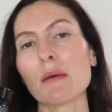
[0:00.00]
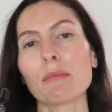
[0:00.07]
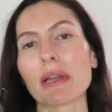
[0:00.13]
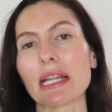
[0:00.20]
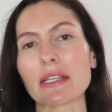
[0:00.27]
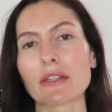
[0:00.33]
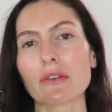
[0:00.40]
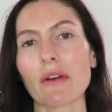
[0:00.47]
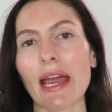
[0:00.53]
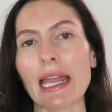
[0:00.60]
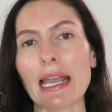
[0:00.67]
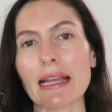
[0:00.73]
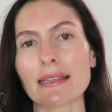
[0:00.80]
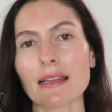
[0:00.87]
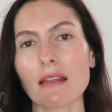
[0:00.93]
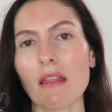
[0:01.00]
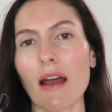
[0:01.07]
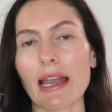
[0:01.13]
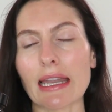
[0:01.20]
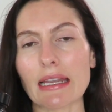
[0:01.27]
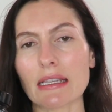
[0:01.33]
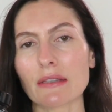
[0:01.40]
but it's great as a
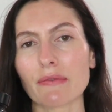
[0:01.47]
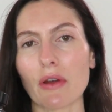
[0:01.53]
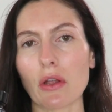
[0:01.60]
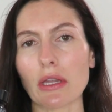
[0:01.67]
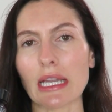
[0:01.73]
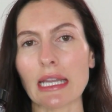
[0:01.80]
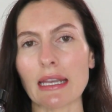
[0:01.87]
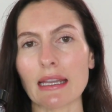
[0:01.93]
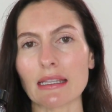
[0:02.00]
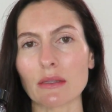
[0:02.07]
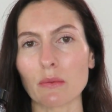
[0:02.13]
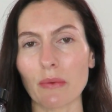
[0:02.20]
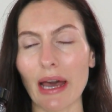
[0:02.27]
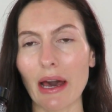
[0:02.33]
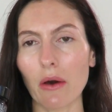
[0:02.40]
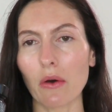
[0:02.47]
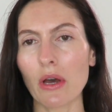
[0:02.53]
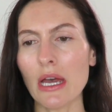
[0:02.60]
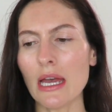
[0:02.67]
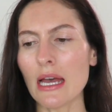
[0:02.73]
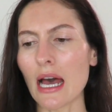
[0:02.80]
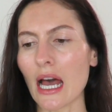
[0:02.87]
light exfoliant as
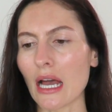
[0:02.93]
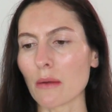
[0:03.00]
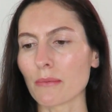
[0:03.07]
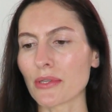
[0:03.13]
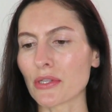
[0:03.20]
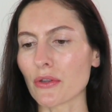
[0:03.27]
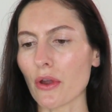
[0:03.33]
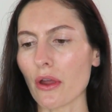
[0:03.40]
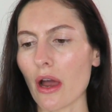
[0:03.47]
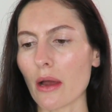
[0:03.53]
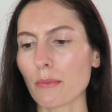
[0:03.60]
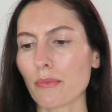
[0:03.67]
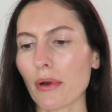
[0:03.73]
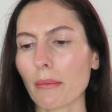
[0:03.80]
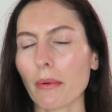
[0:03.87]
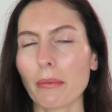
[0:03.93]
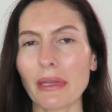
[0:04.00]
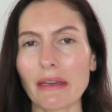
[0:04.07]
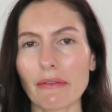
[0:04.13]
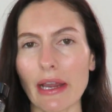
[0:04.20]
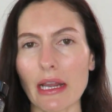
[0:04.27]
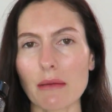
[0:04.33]
well. So I'd
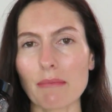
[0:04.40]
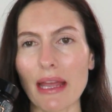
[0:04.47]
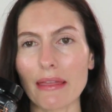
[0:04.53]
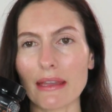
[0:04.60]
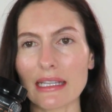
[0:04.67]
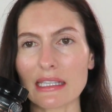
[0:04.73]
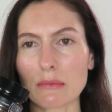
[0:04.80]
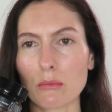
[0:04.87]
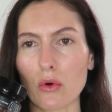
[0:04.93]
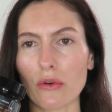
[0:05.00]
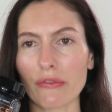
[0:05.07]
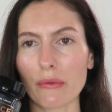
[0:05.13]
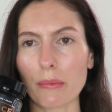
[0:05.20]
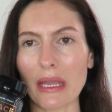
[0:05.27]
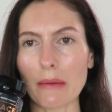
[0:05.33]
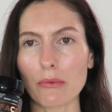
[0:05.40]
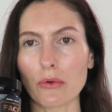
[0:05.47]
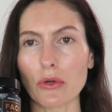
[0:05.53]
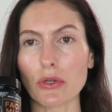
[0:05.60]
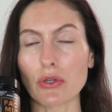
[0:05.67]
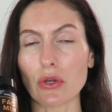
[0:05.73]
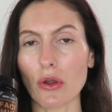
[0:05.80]
probably recommend this more for
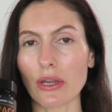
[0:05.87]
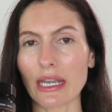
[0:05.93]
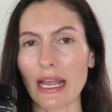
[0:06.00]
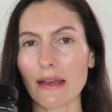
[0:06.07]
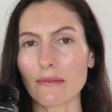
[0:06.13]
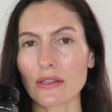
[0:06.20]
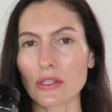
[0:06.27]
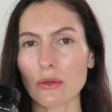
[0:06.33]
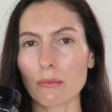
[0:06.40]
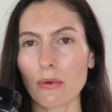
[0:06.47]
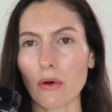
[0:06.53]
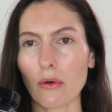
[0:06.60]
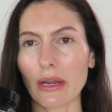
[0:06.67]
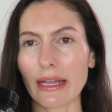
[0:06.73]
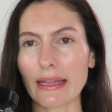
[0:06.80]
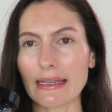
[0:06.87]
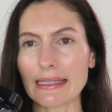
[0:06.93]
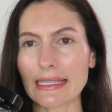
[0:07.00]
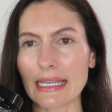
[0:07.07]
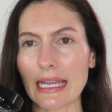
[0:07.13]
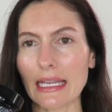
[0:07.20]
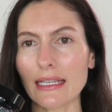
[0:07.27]
people who don't have super oily
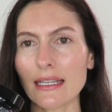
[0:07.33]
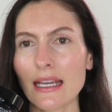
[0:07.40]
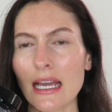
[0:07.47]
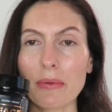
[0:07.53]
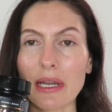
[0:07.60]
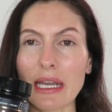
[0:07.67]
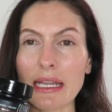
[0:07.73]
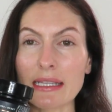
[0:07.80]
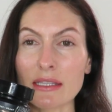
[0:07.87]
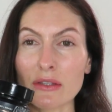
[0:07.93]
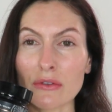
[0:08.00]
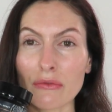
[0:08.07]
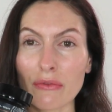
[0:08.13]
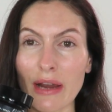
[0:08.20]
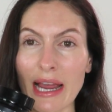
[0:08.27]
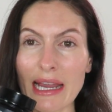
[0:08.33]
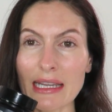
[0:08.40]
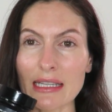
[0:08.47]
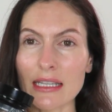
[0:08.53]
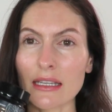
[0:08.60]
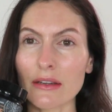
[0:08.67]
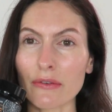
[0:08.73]
skin, but it's
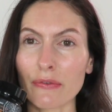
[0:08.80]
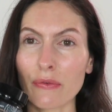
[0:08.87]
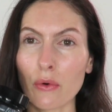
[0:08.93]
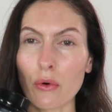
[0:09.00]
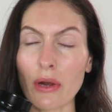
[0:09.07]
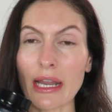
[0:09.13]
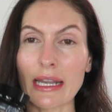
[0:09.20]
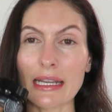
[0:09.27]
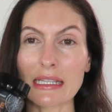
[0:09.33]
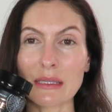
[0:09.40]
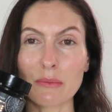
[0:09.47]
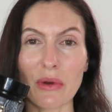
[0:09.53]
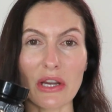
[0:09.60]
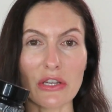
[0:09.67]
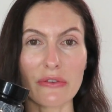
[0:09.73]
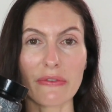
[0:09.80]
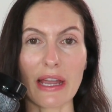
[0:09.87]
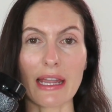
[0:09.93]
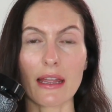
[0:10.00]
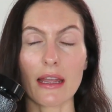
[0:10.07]
great for an express